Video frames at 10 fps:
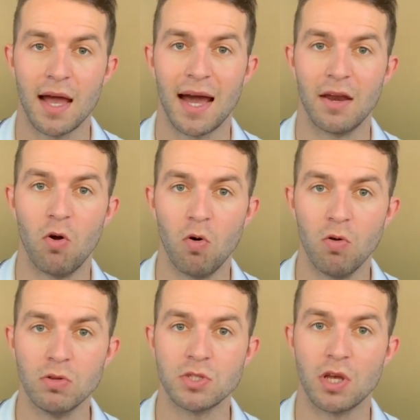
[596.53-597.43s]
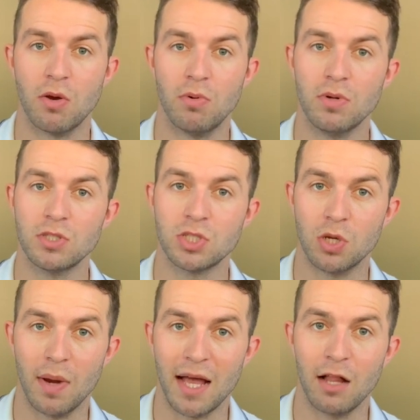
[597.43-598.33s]
and also
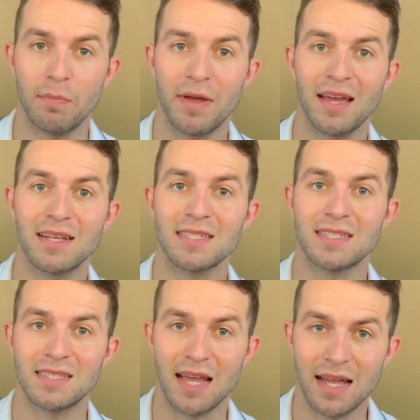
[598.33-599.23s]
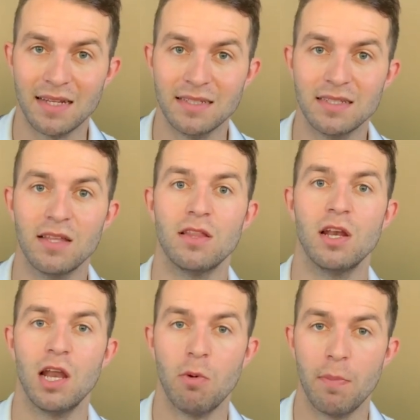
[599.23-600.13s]
to help extend the
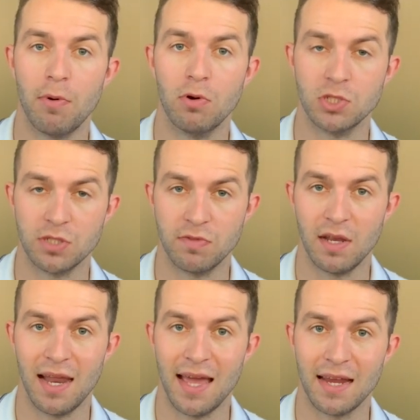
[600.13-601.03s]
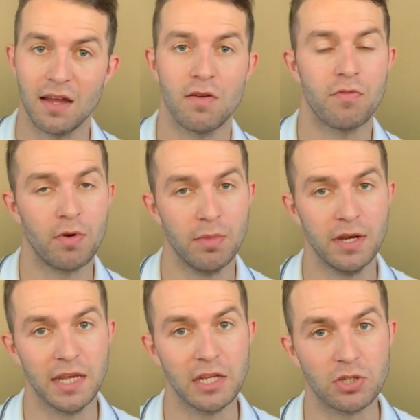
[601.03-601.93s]
lower portion of the leg from the
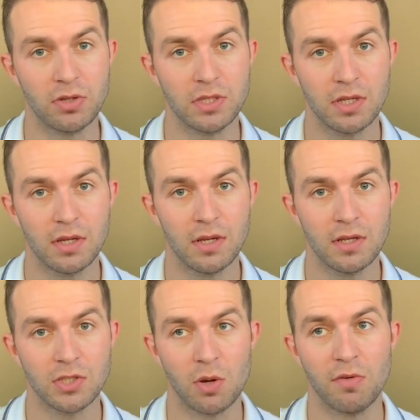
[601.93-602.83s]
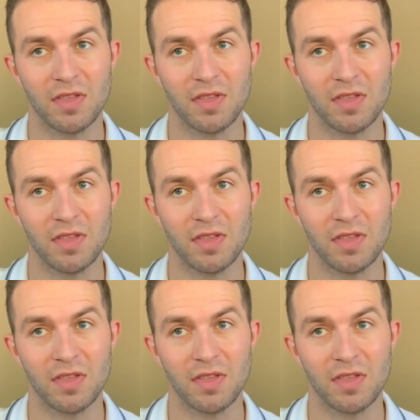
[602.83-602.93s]
knee joint. So if